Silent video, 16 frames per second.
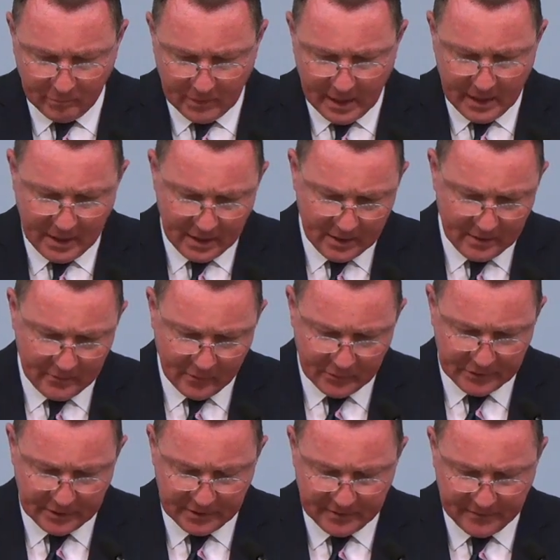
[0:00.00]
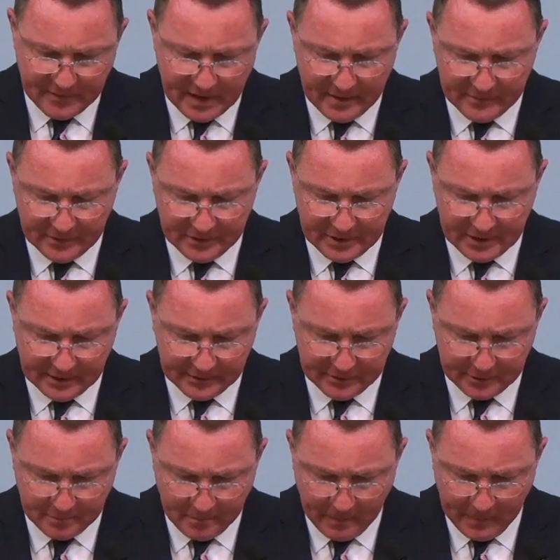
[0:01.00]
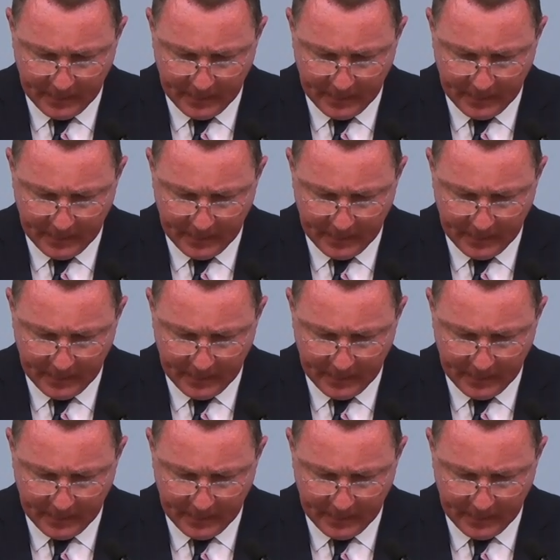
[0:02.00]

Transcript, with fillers: and verses 5 and 6.